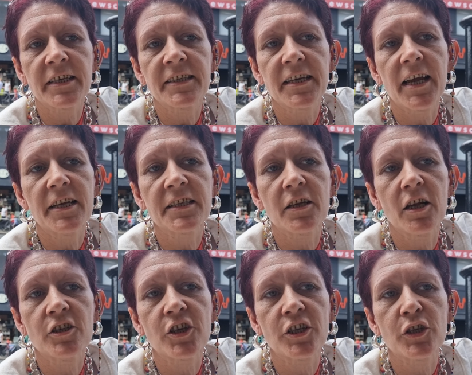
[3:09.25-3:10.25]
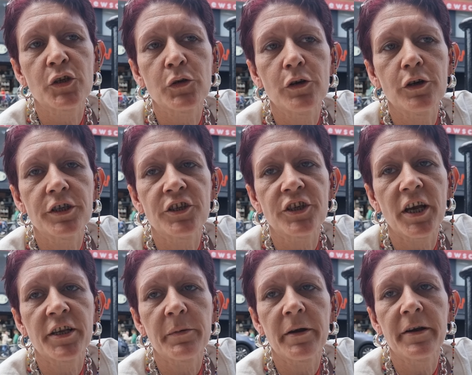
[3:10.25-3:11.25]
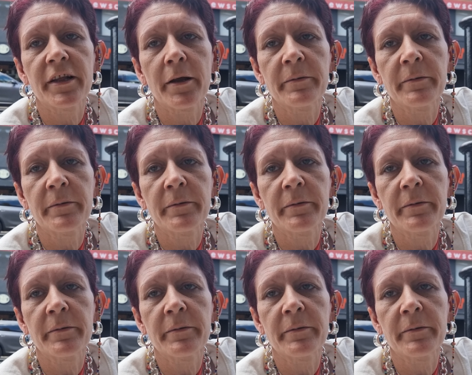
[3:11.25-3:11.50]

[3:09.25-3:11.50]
I started Soilse the 3rd of January.